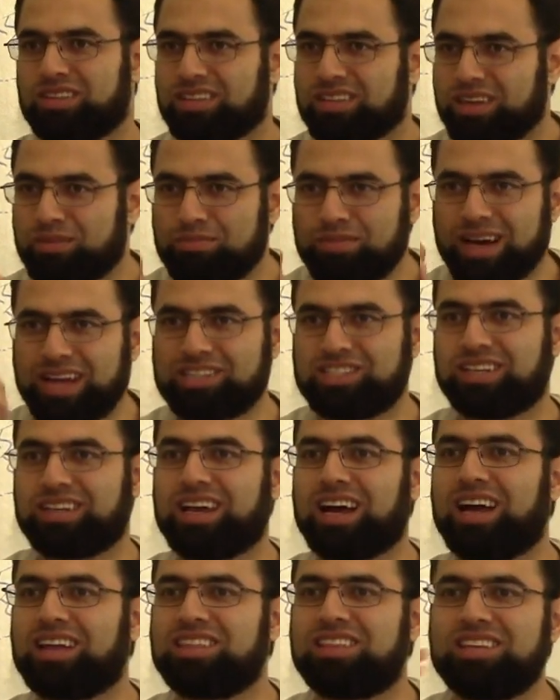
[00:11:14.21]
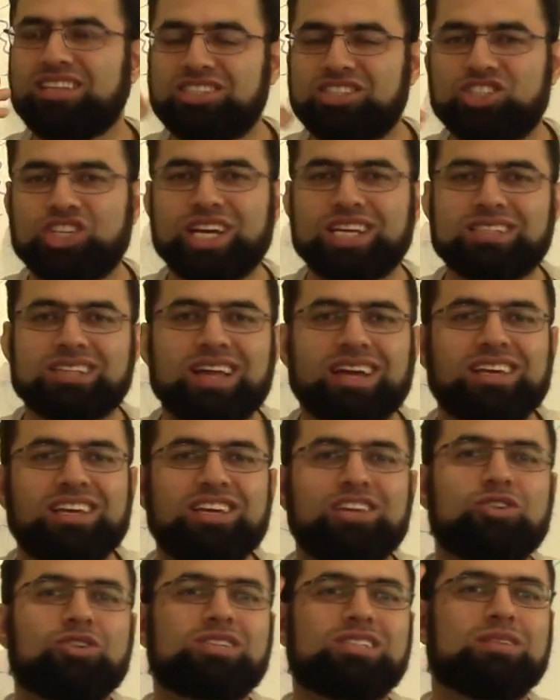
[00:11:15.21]
Imagine, and these chains, like
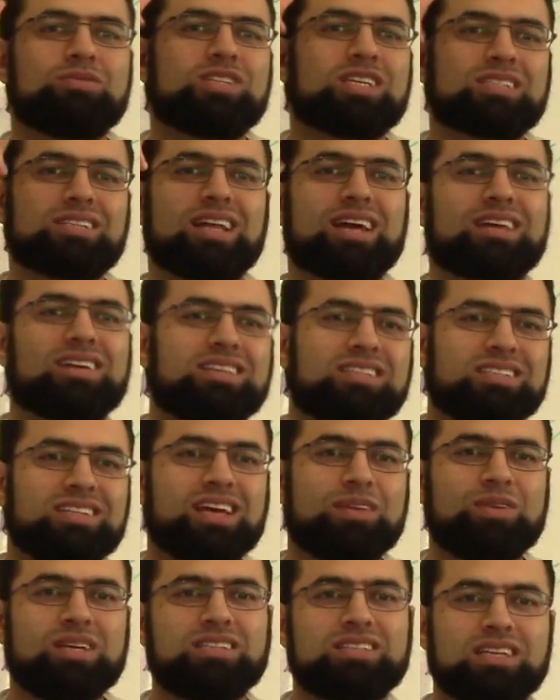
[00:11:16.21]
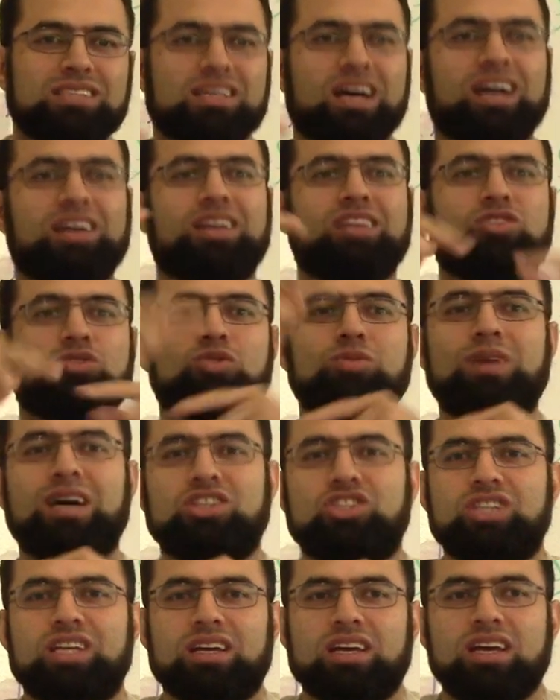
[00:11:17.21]
he knows them just like his name. He says, I read to my
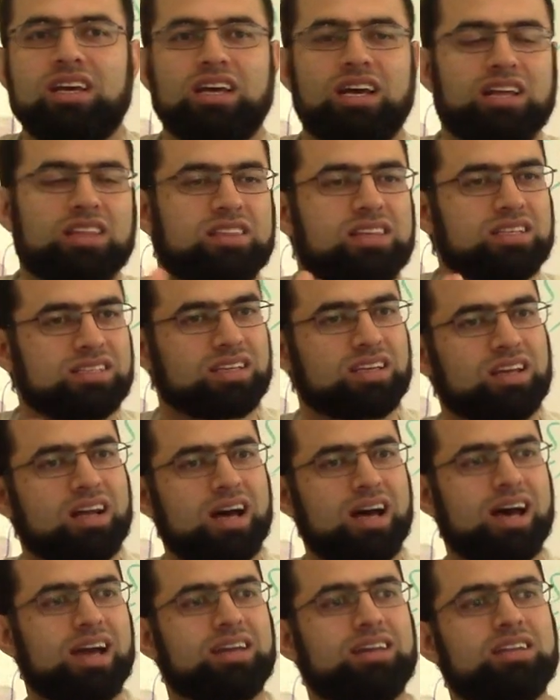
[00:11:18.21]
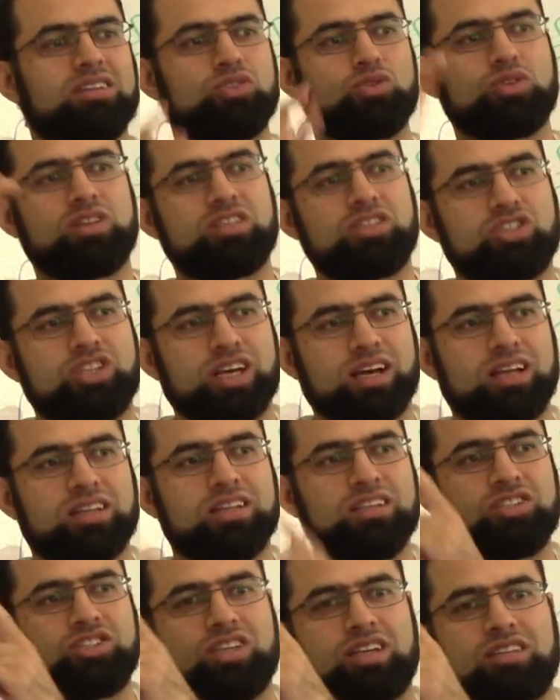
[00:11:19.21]
shaykh, and this qira'ah I read to this sheikh, and
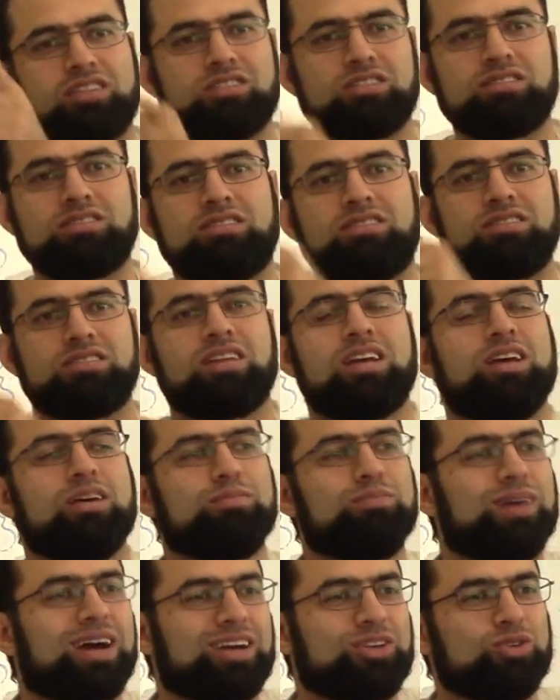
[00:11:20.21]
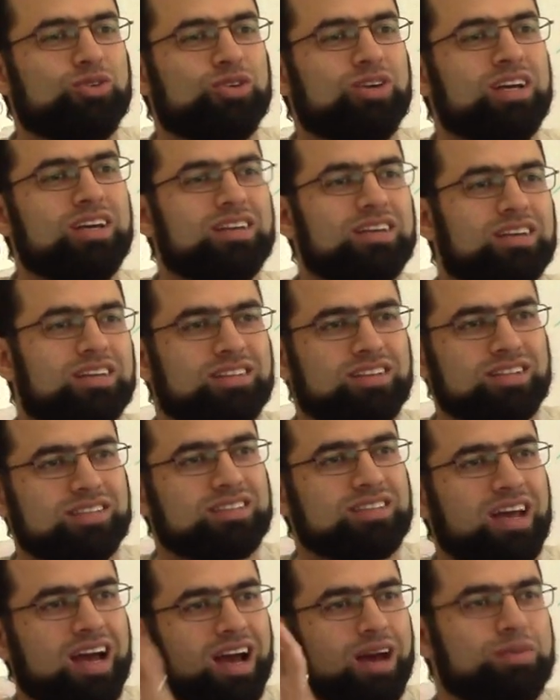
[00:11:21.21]
this sheikh is back to this
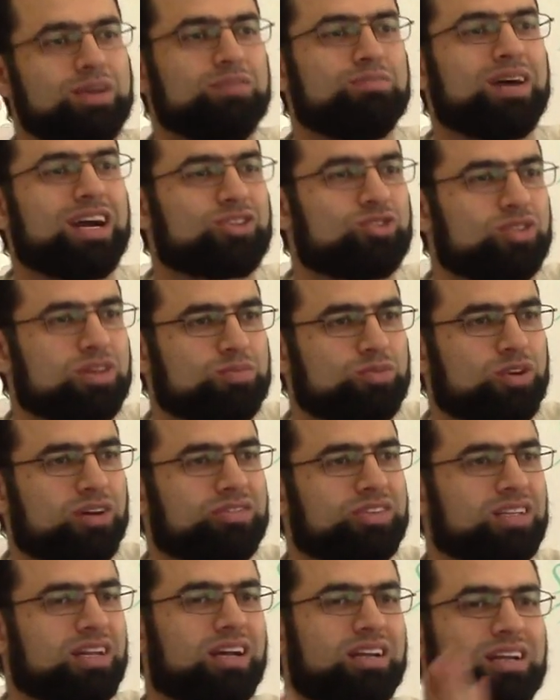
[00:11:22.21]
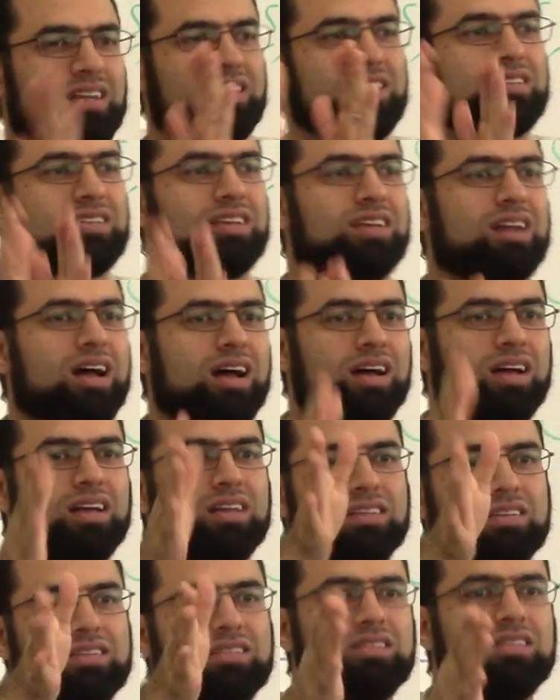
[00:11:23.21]
sahabi, back to the Prophet. And in this
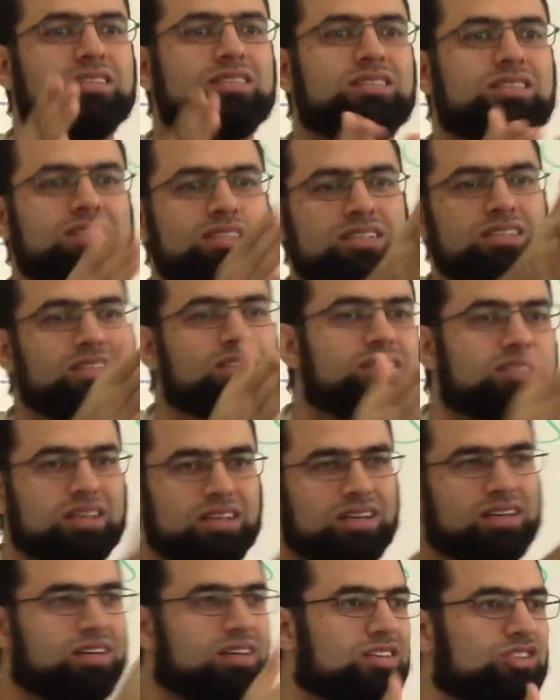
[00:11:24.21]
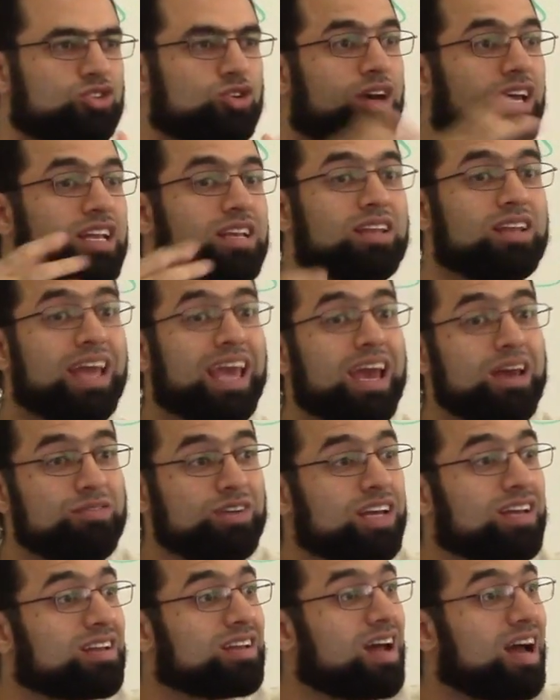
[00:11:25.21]
qira'ah, this, this, this, this, this. So in
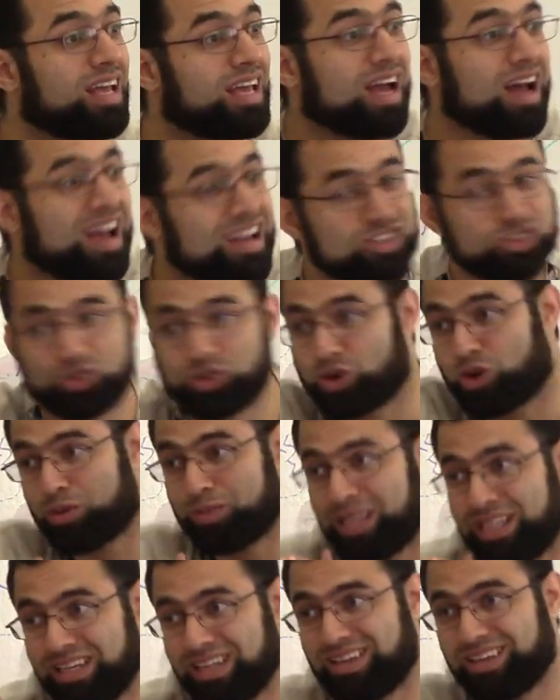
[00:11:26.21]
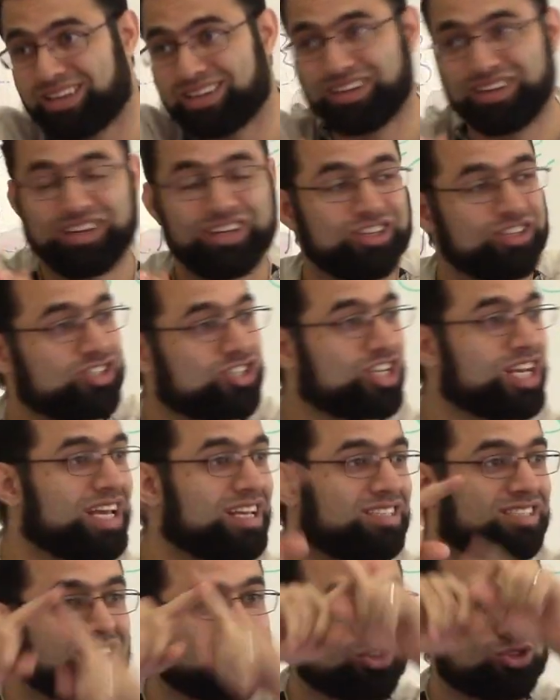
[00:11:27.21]
every qira'ah, he has so many
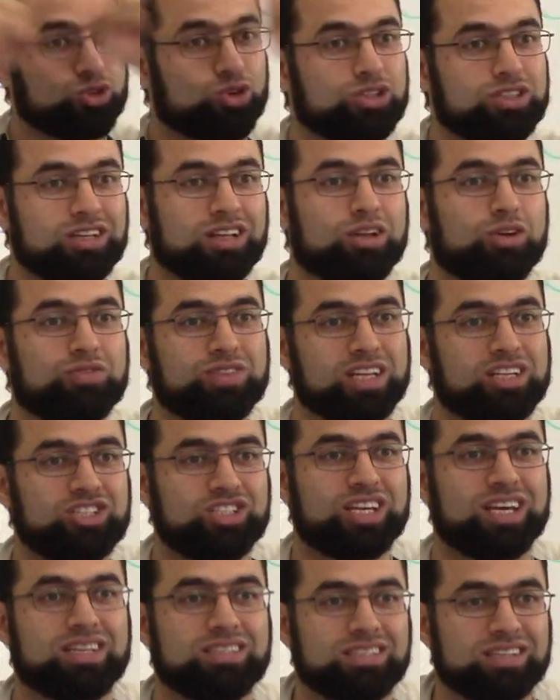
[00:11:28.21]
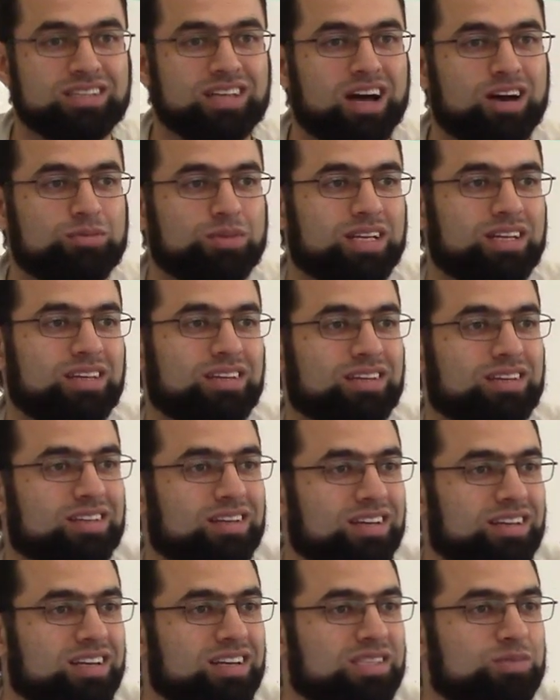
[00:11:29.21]
chains. The total of the chains is how many?
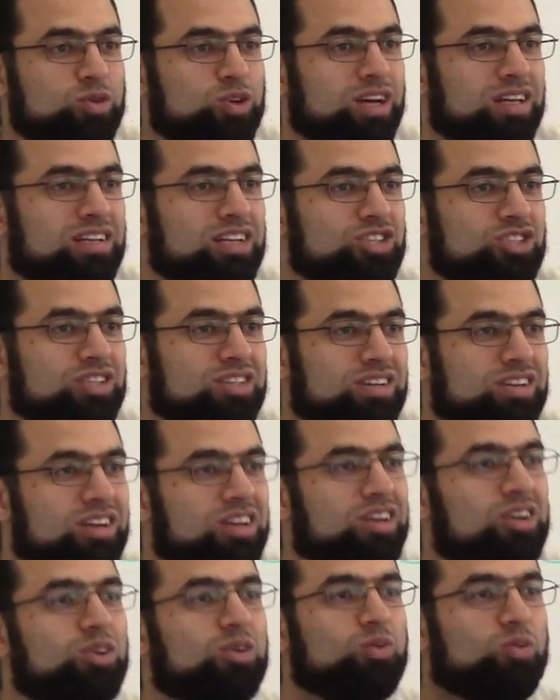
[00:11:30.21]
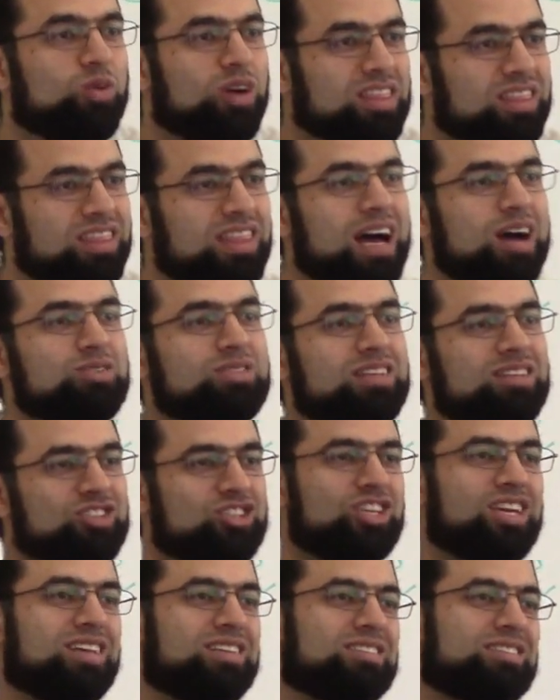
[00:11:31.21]
In his book, An-Nashr, 1,000
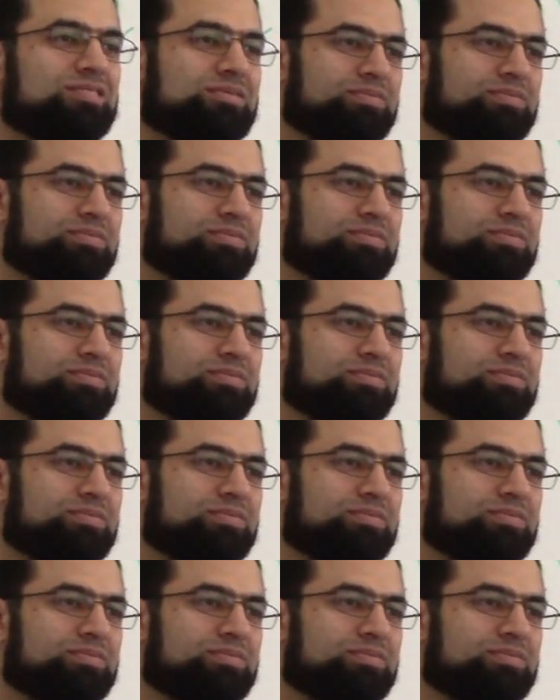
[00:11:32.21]
chains.